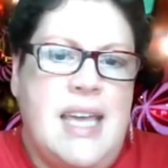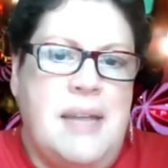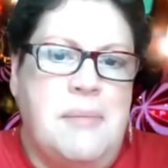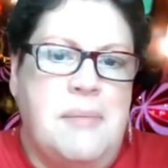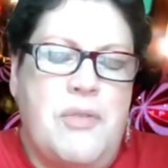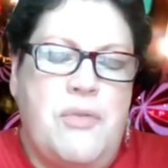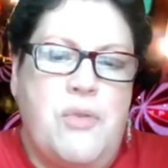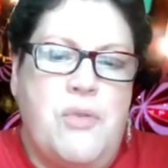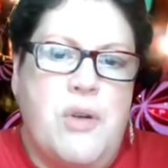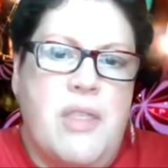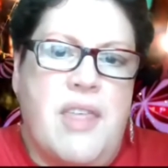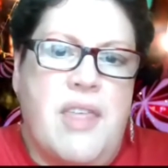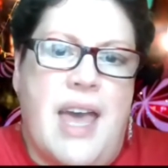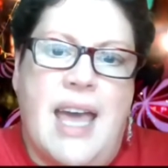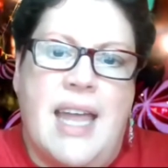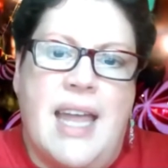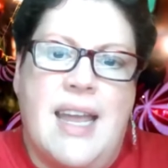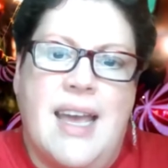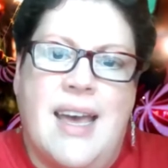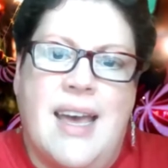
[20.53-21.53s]
and before
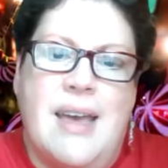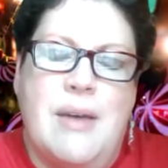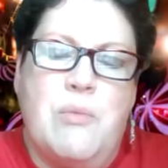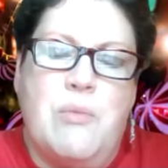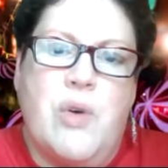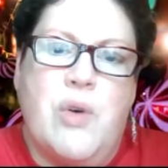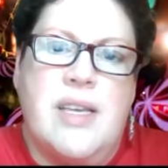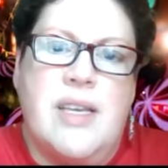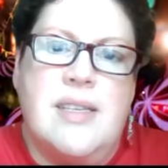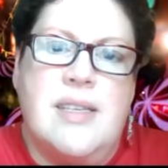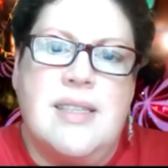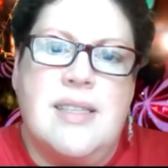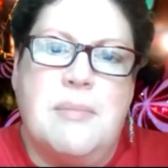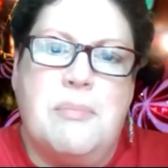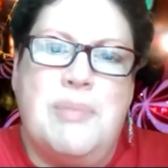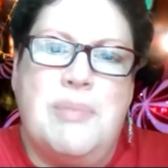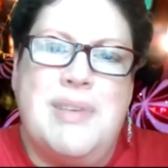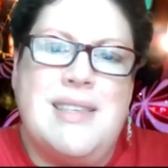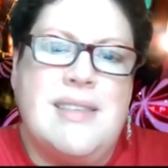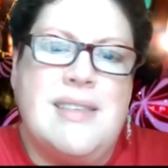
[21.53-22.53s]
that i was
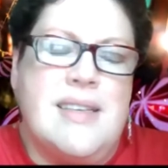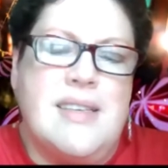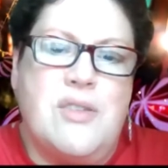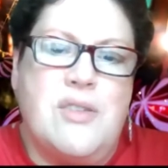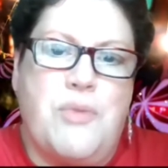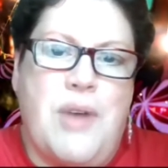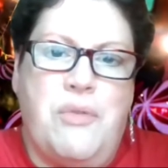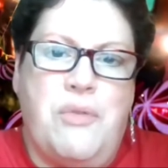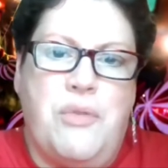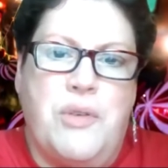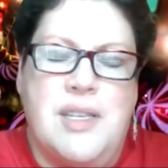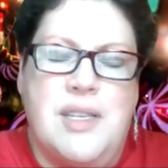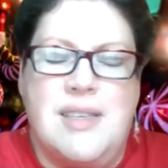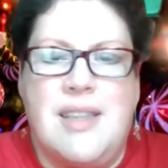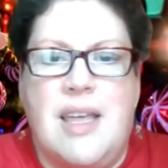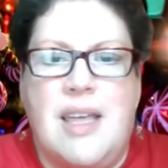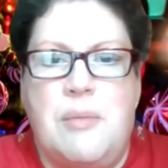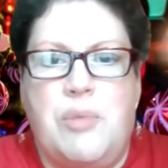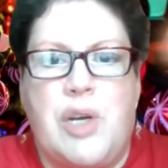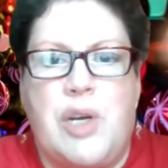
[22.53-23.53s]
the business
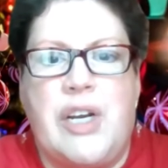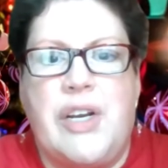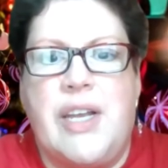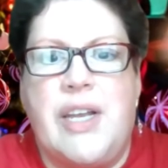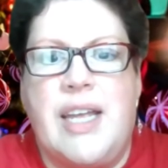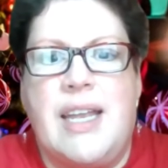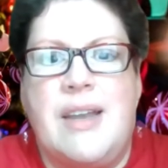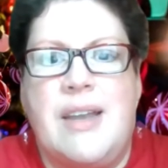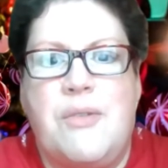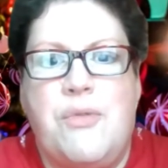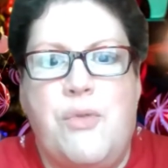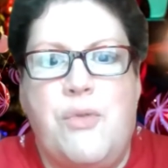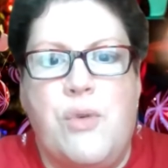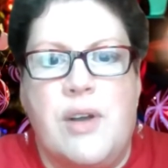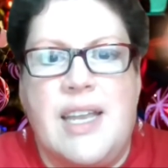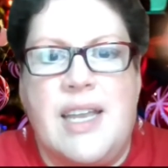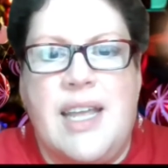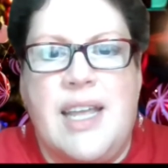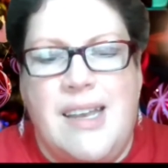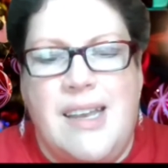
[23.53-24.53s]
reference librarian
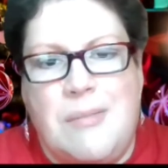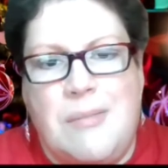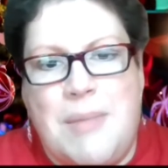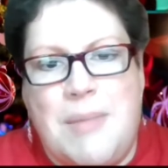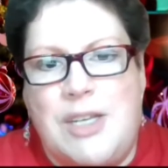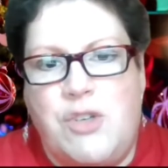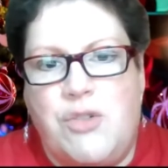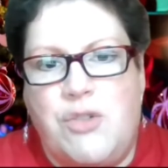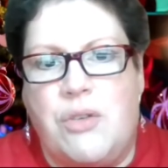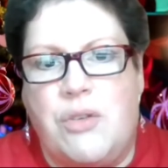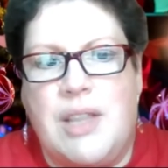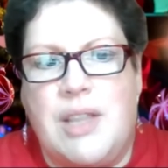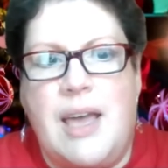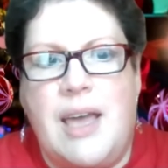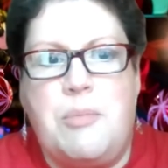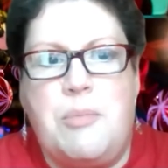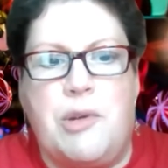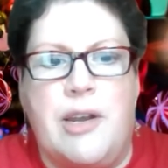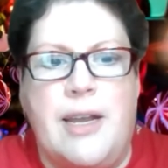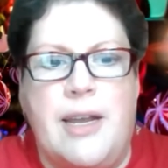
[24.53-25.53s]
for dayton metro
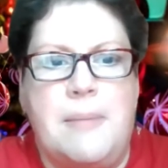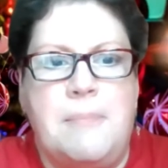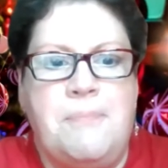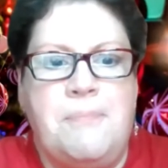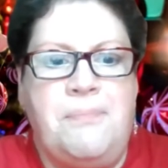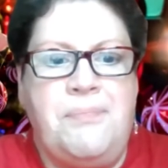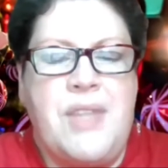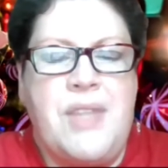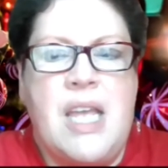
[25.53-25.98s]
library oh.